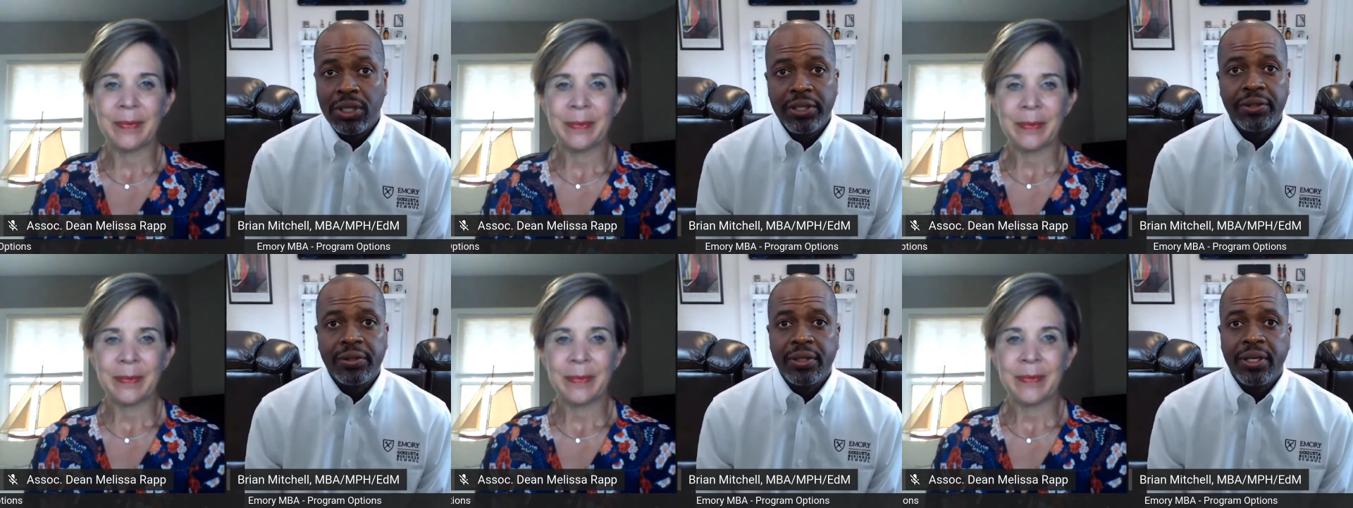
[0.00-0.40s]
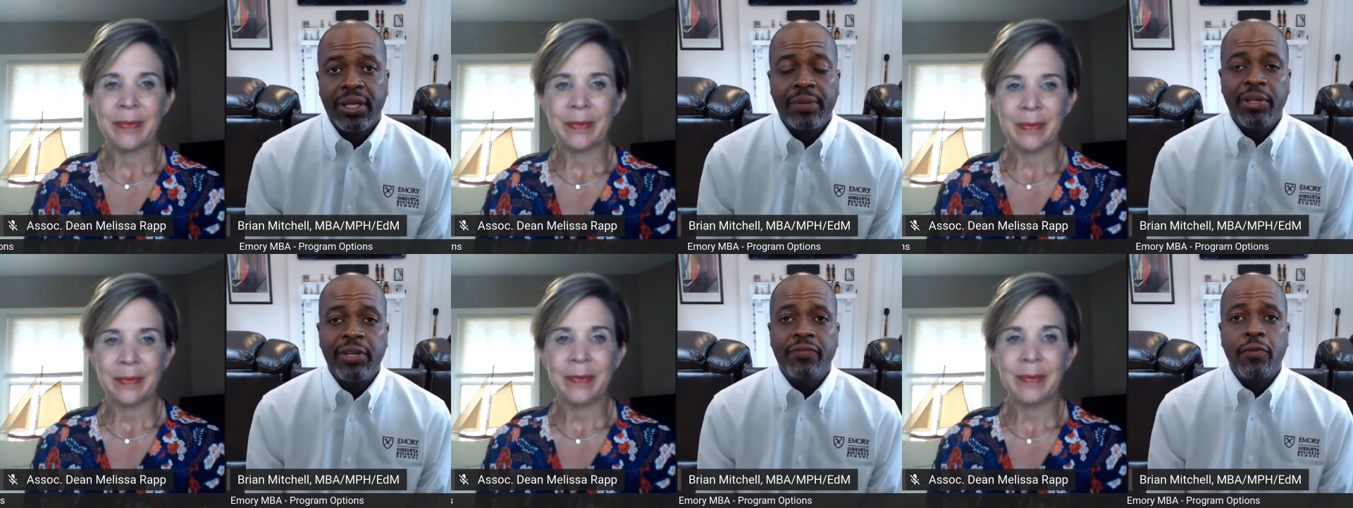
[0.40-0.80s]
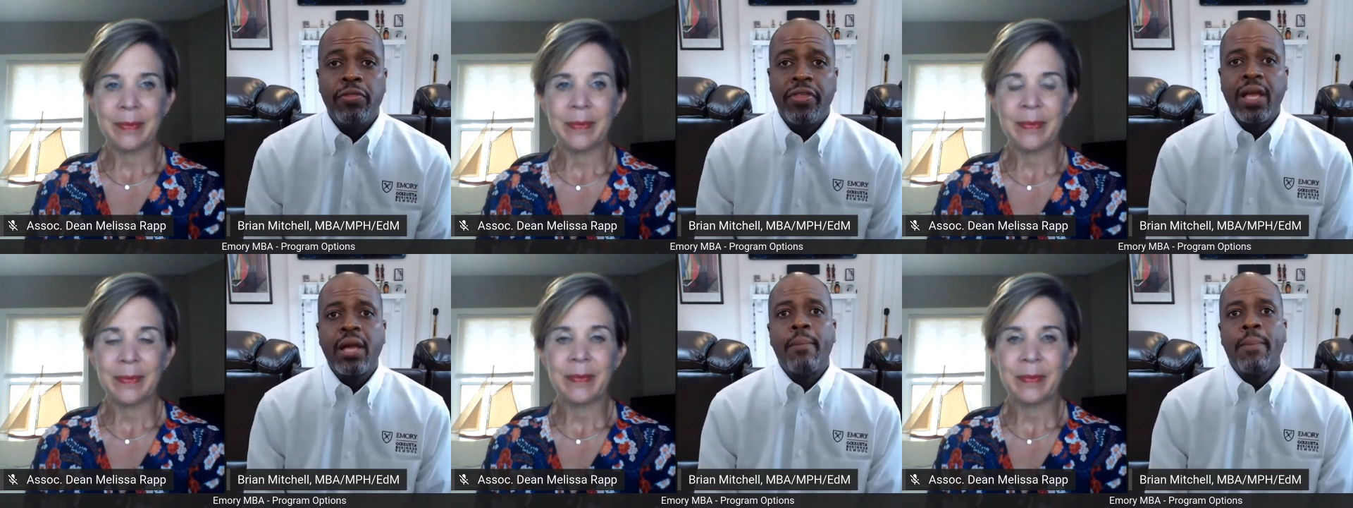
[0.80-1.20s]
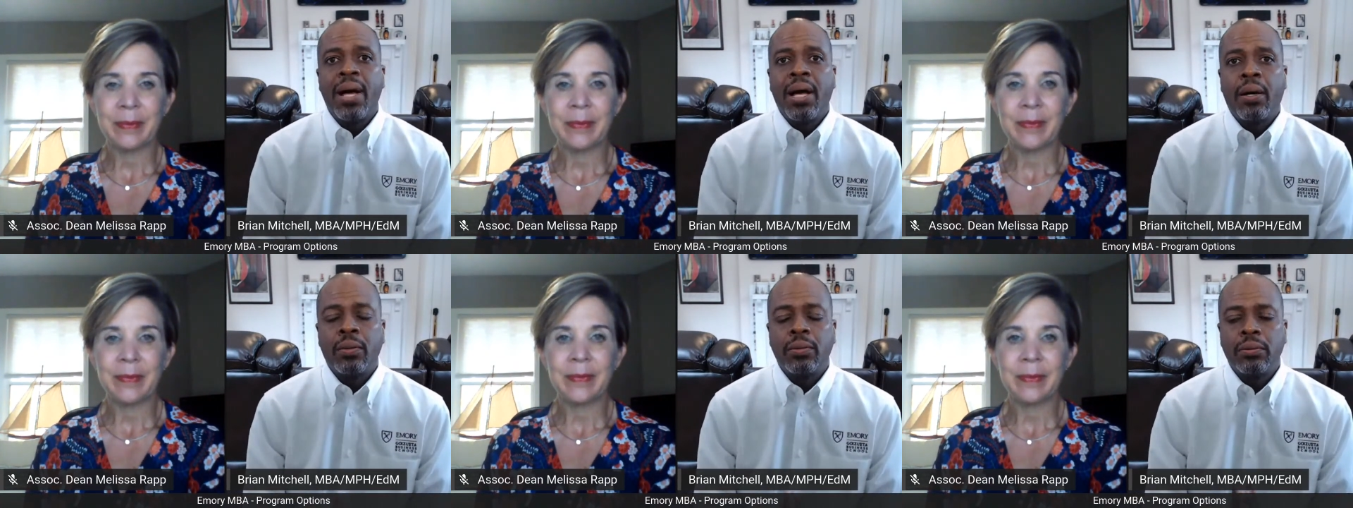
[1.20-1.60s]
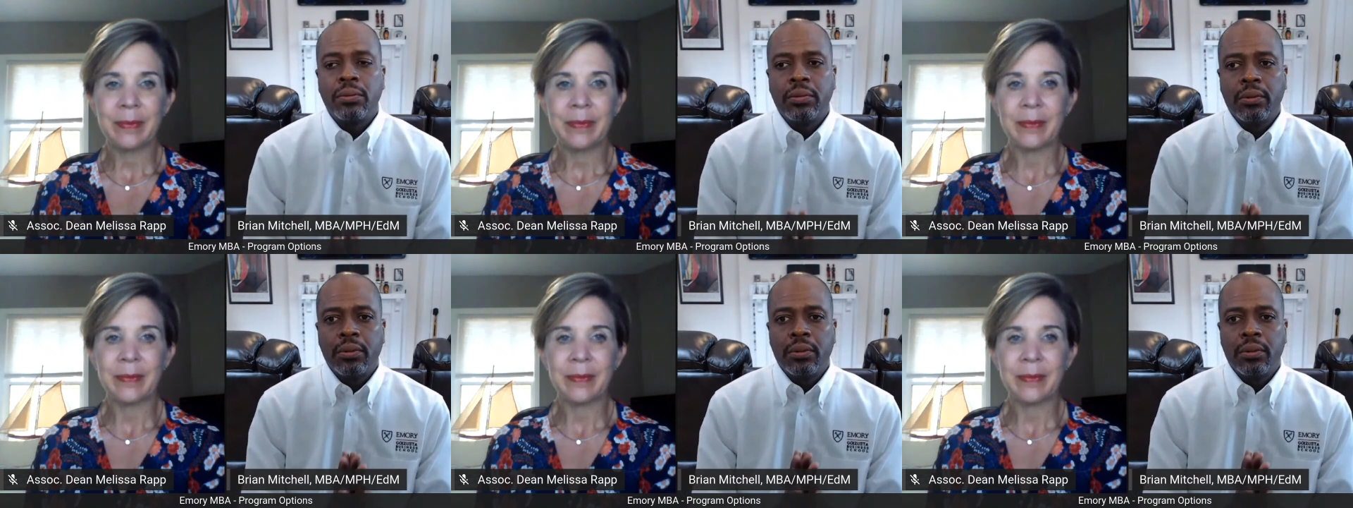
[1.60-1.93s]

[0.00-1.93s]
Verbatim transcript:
Speaker 1: Clearly, I mean, if you think about